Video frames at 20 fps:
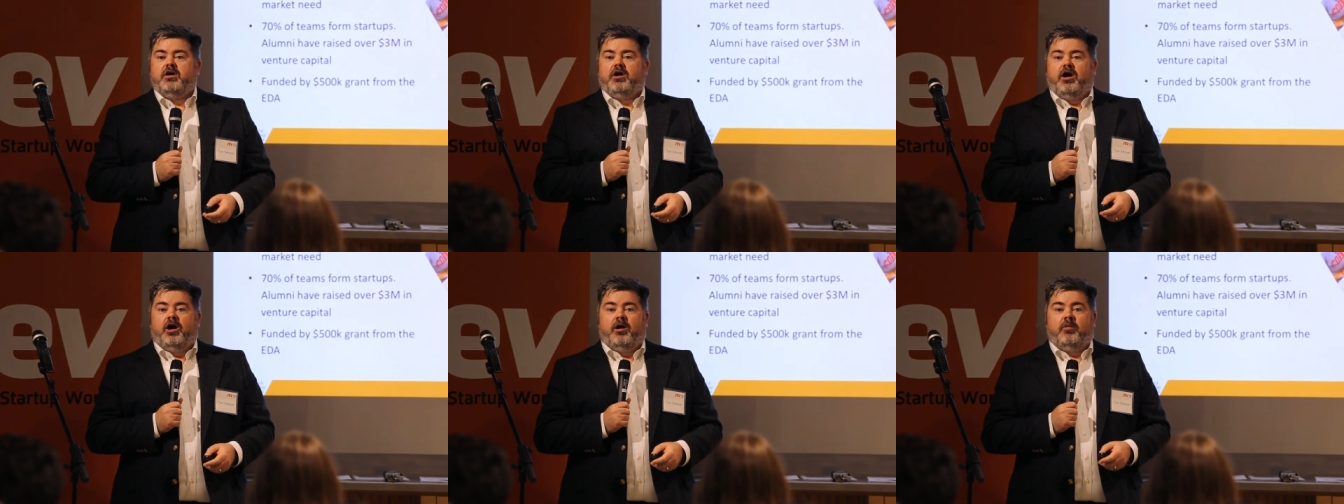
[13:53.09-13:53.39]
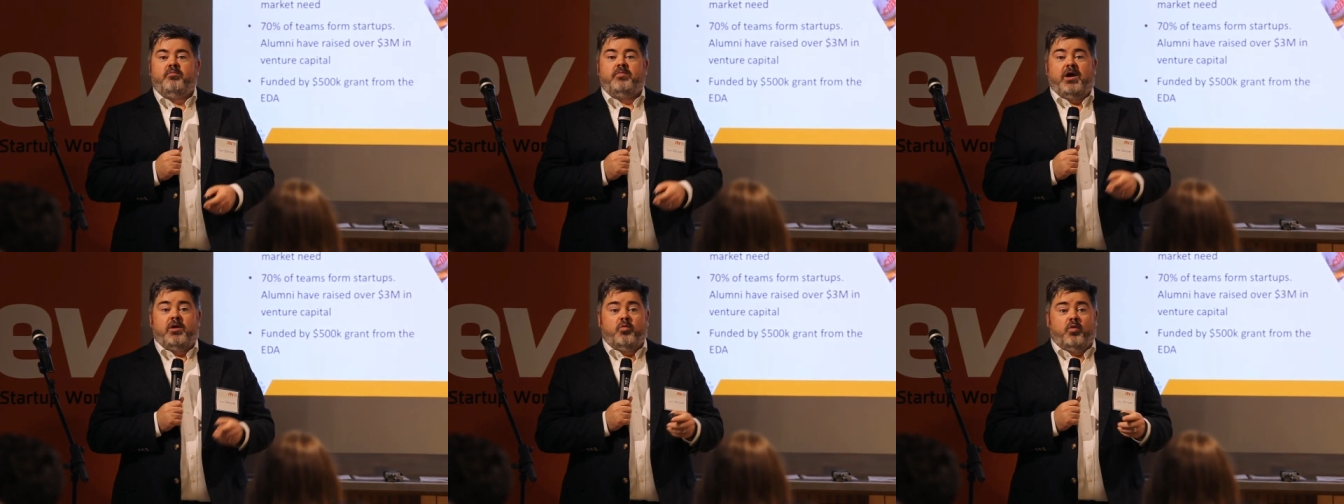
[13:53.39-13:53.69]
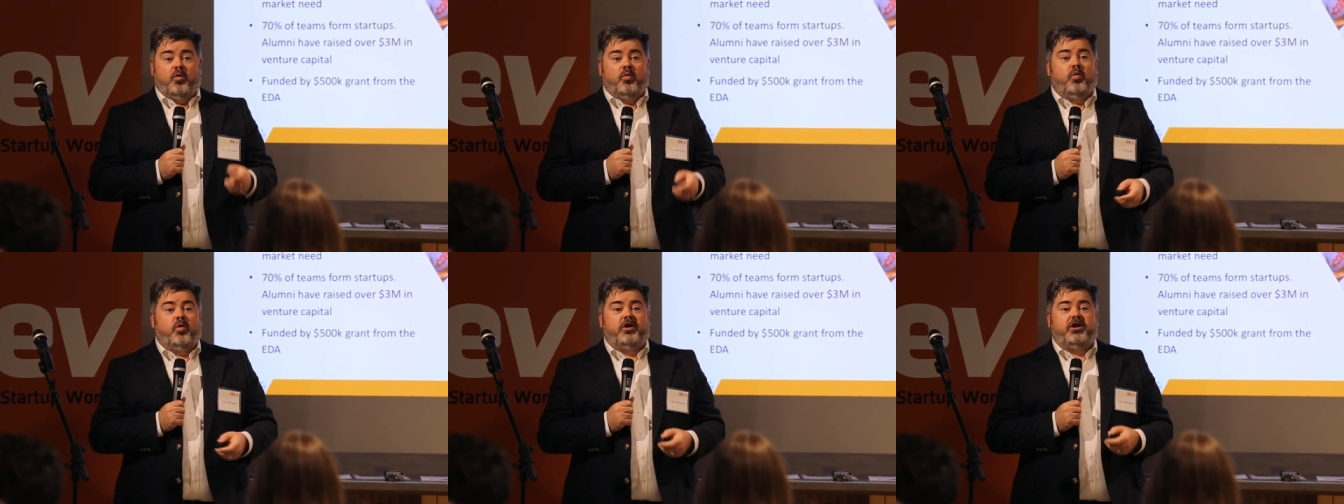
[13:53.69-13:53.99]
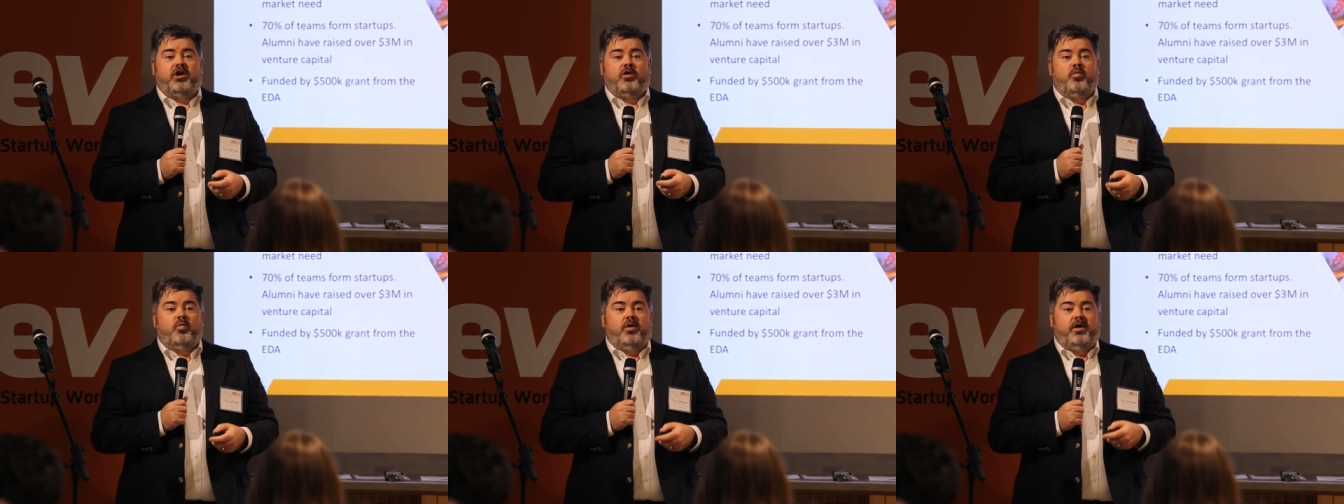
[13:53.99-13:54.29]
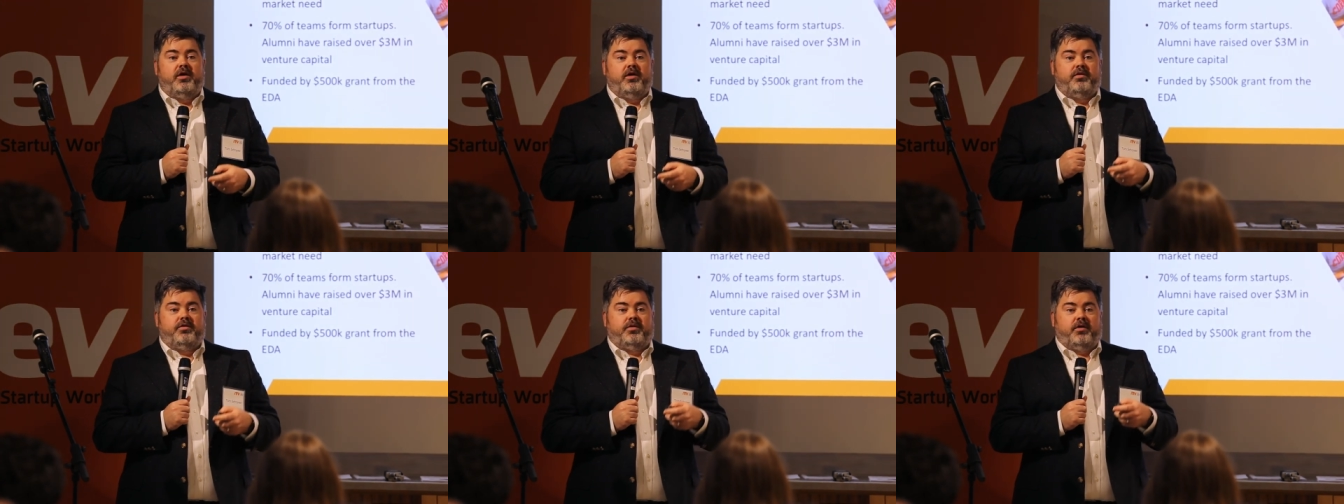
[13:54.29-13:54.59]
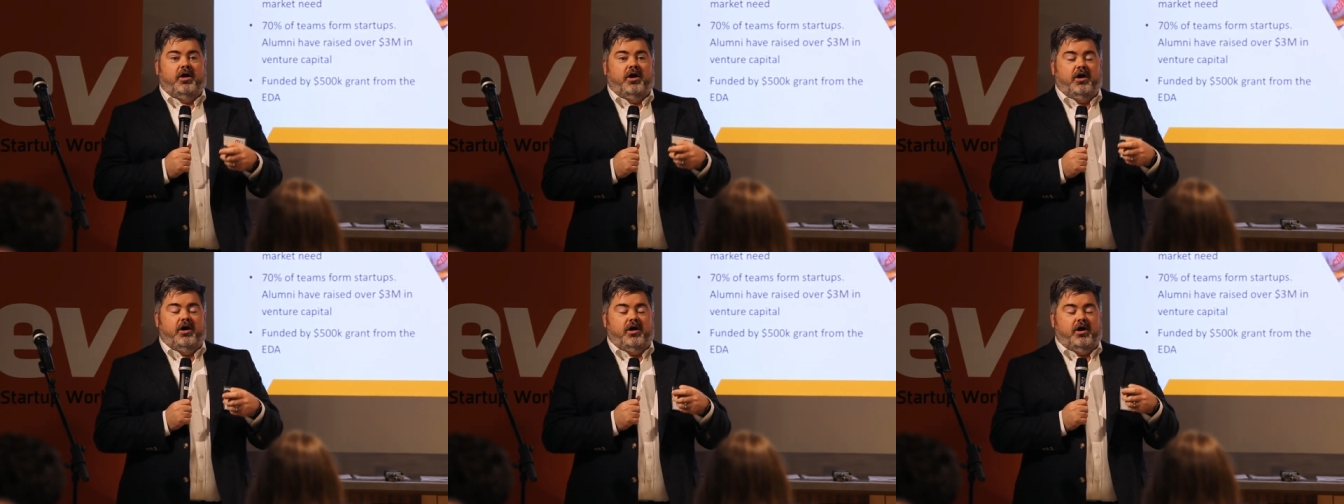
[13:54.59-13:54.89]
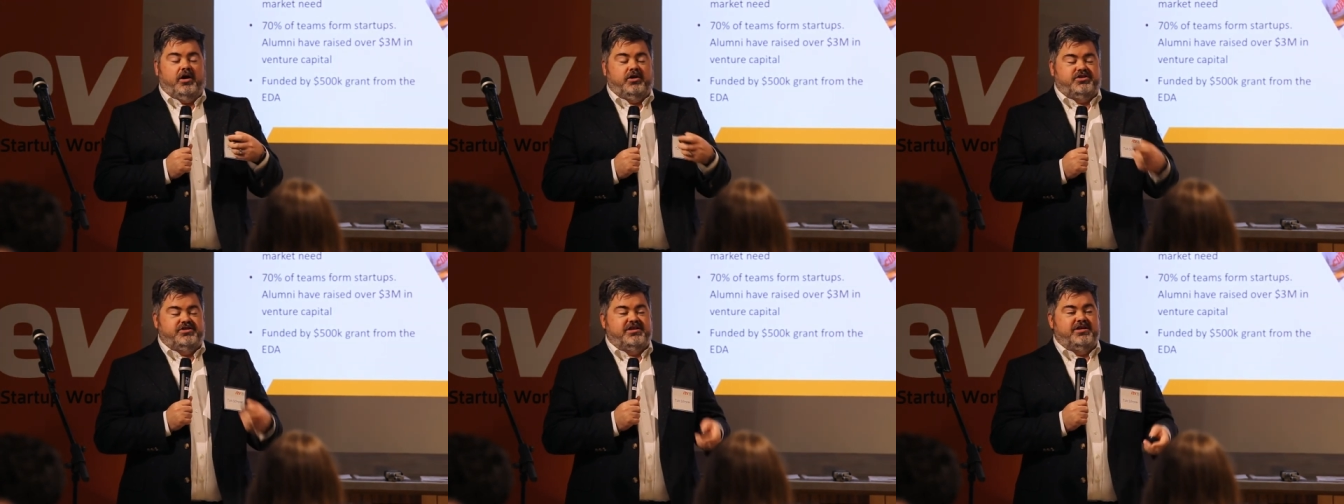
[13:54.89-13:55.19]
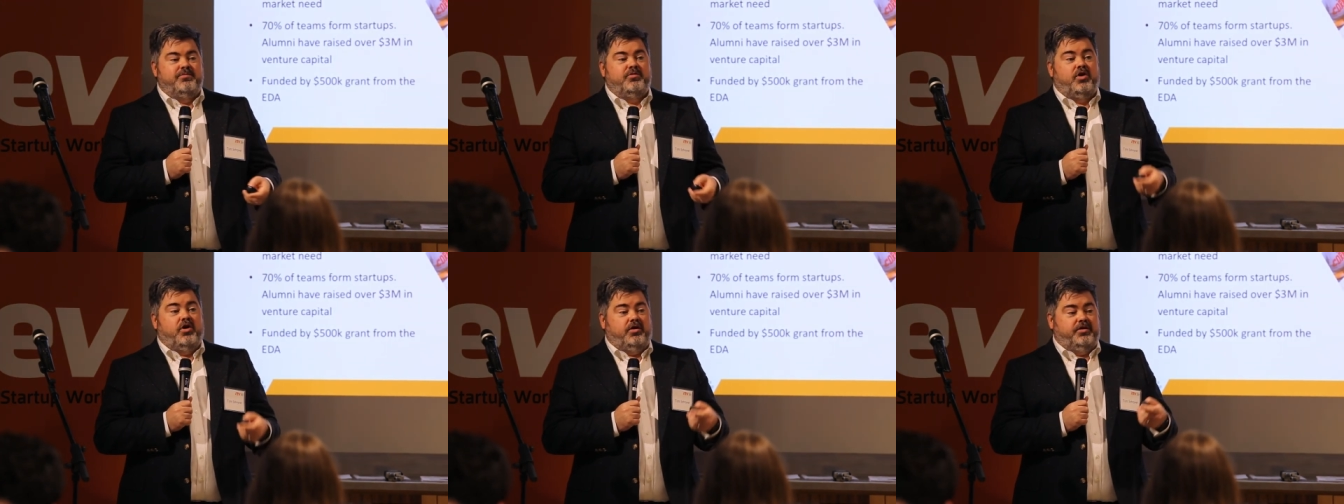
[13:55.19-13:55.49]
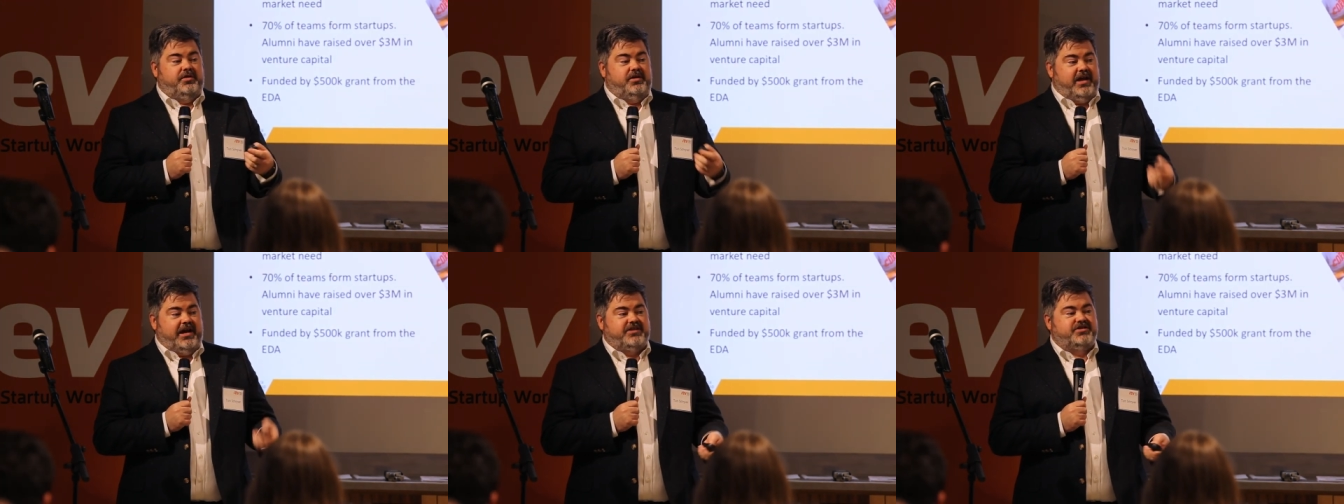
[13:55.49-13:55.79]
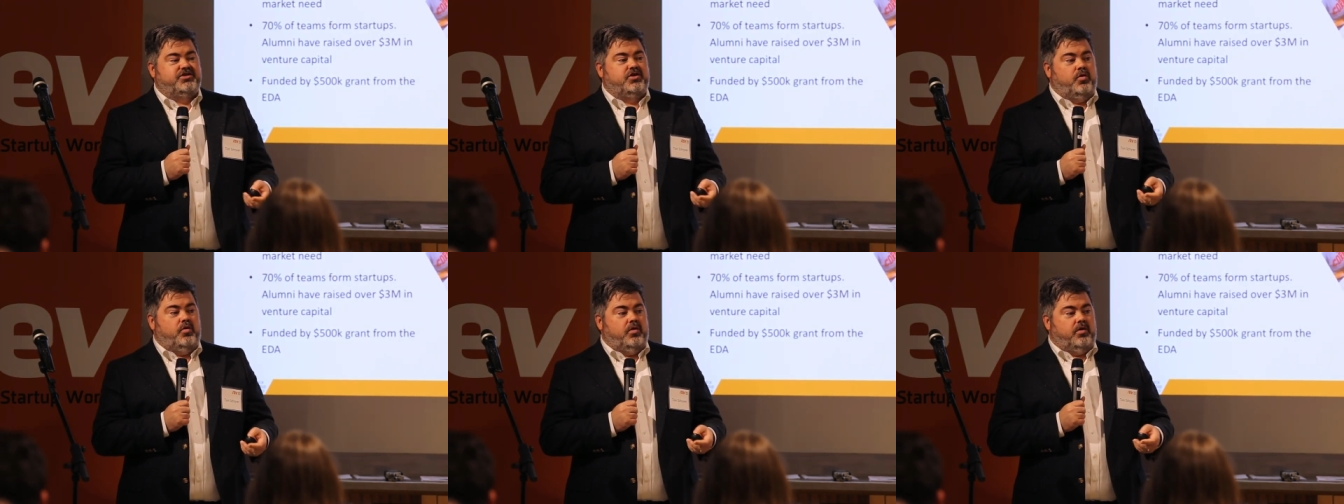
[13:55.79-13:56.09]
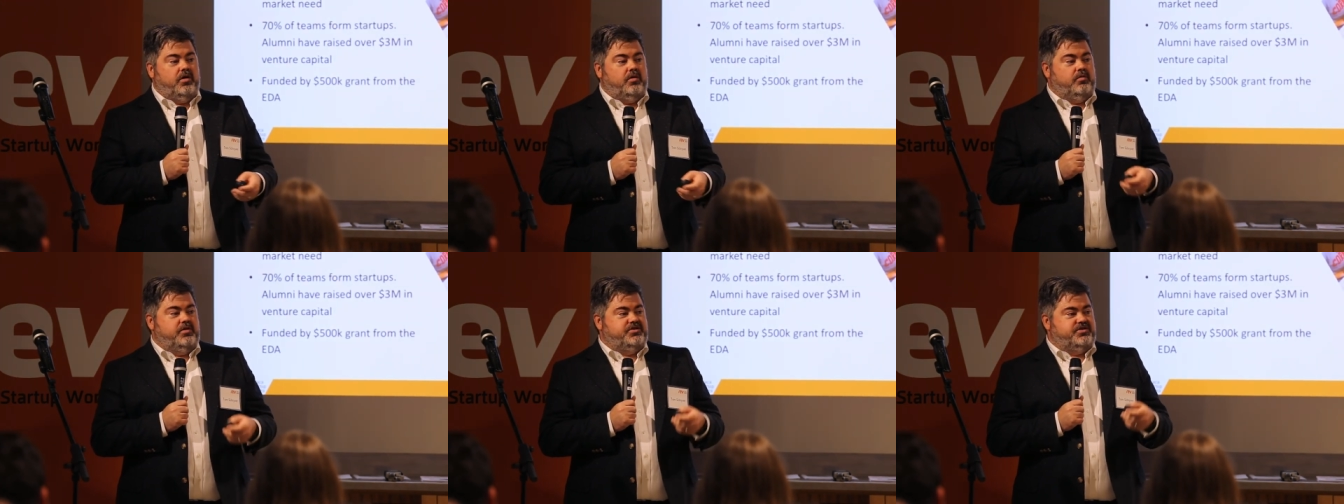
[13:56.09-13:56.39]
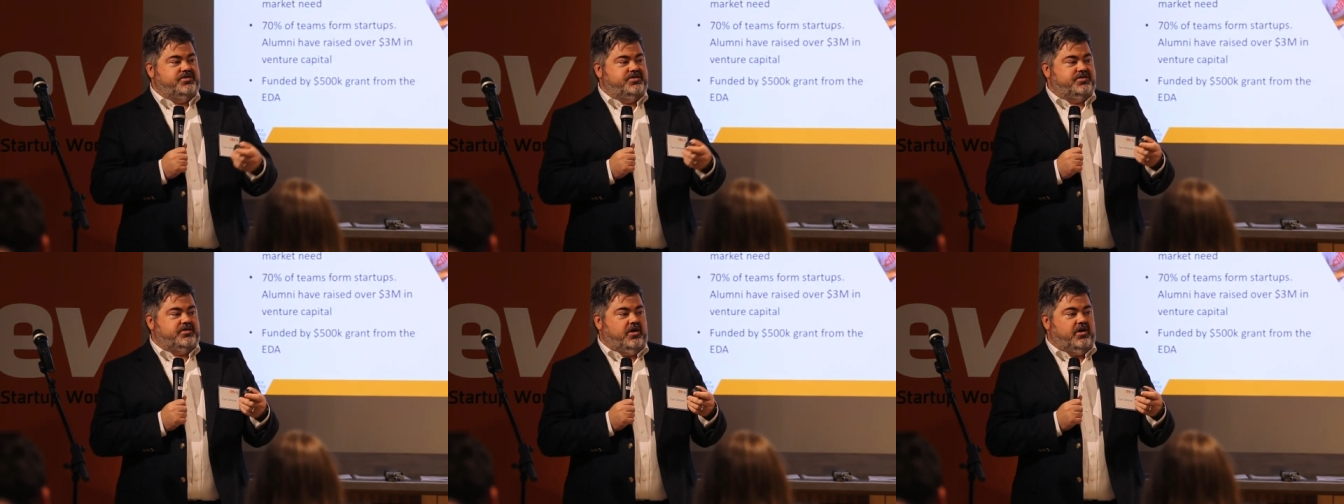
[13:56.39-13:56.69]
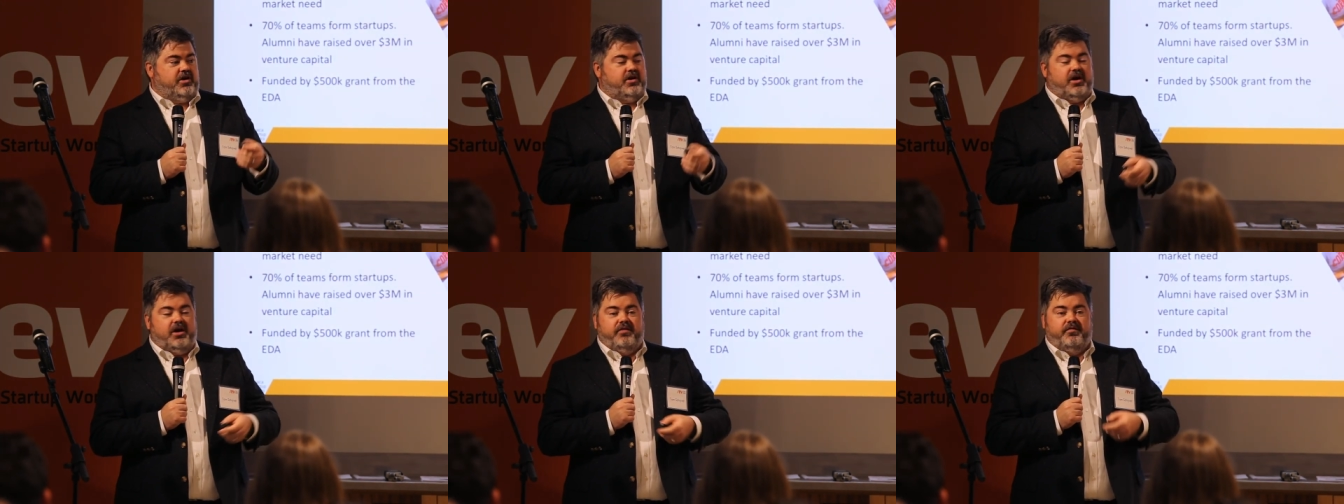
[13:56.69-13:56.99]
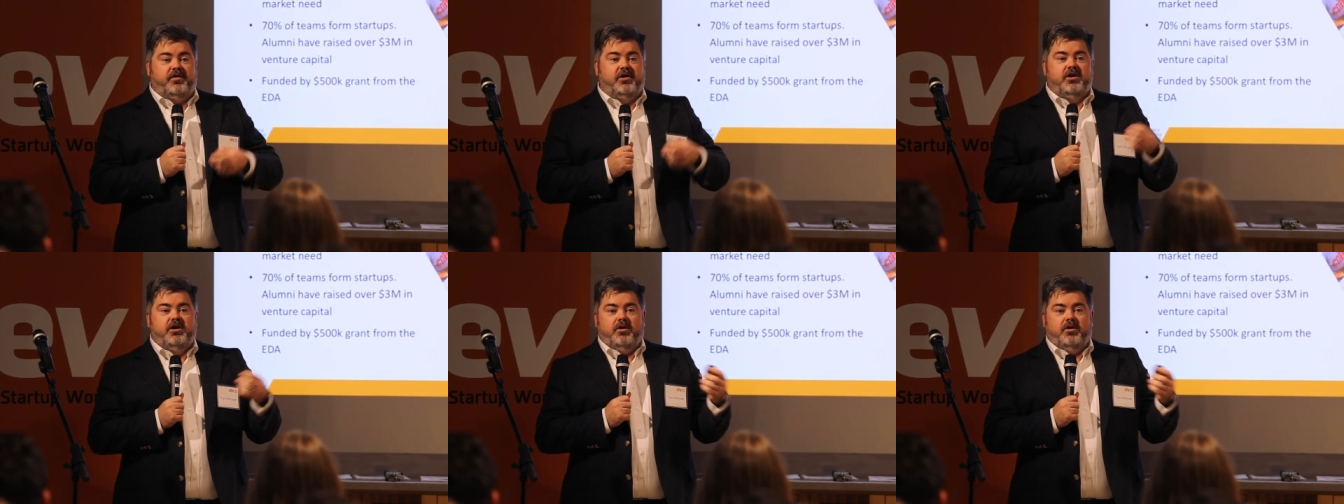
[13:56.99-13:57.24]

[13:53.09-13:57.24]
Um, and we're working with uh, a team called NextCorps, which is our kind of